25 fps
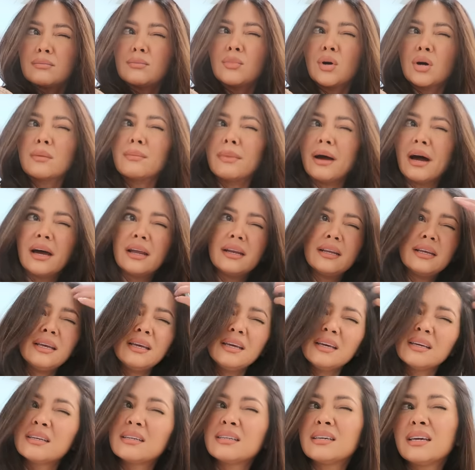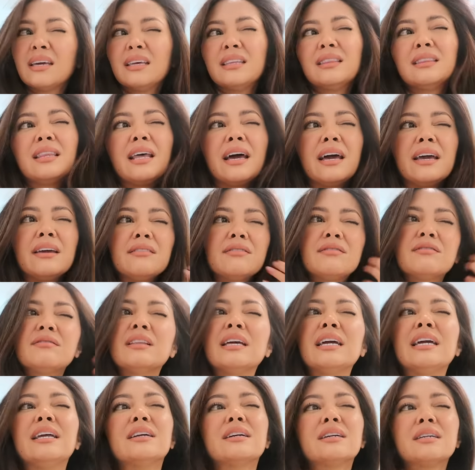more body and life
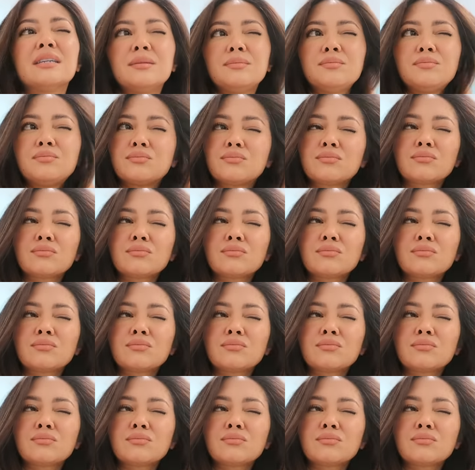later.